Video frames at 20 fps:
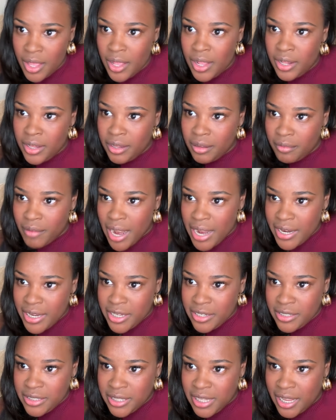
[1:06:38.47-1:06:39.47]
Loretta, you
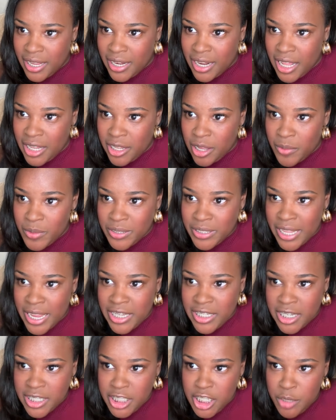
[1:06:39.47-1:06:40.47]
said, hello, is the
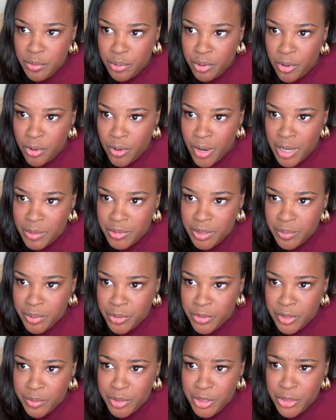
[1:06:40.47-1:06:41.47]
HIT program supposed
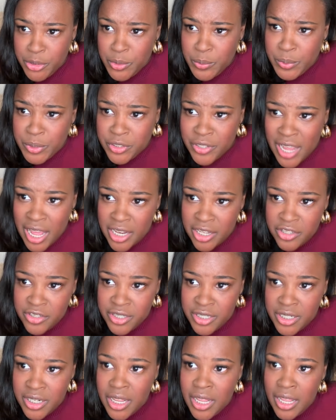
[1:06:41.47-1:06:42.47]
to be super
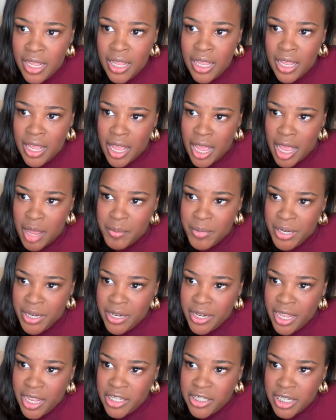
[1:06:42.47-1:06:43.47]
challenging? I'm in an
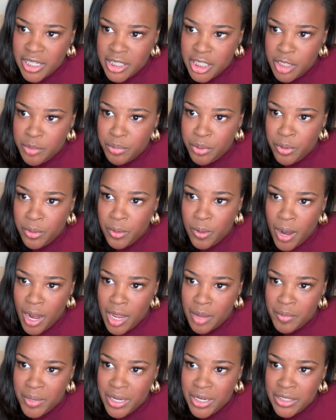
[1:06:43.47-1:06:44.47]
HIT
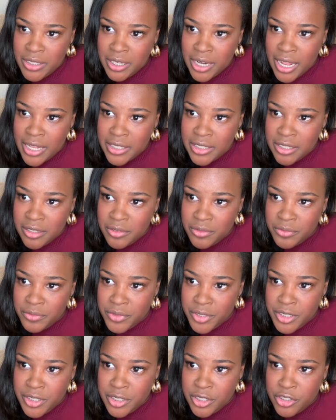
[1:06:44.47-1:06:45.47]
program and it's lots of
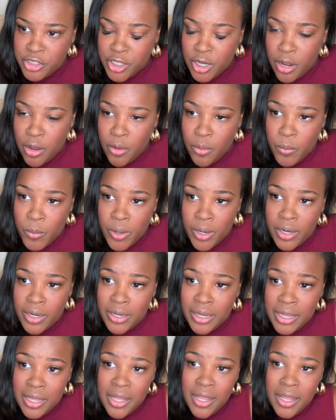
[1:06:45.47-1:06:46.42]
research and homework.